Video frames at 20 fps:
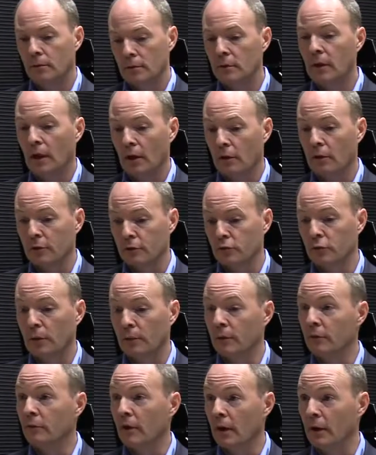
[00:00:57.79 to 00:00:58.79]
they are
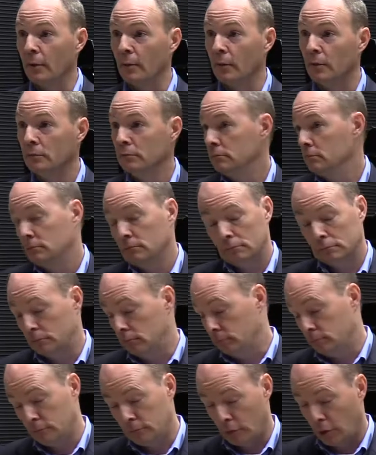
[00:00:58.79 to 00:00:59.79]
extremely valuable.
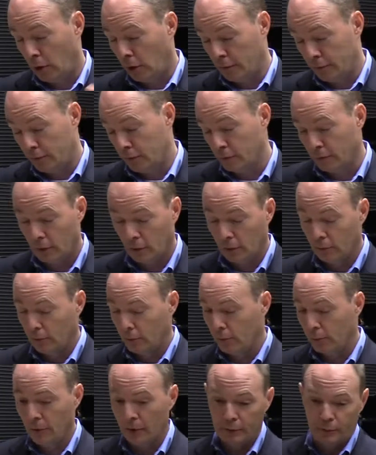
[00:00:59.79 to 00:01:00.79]
Cost is all over the
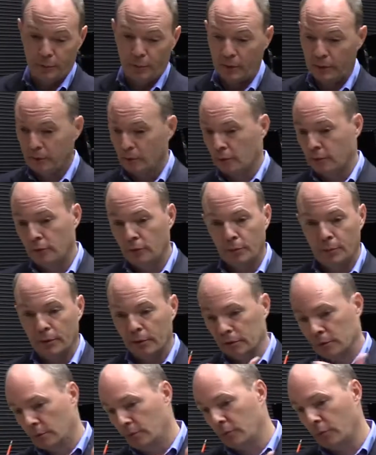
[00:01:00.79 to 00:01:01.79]
place based on who
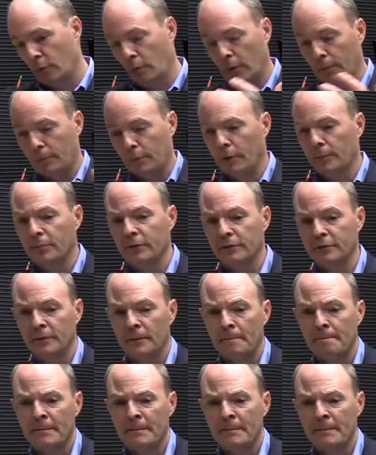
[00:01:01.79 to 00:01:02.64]
built them for what purpose.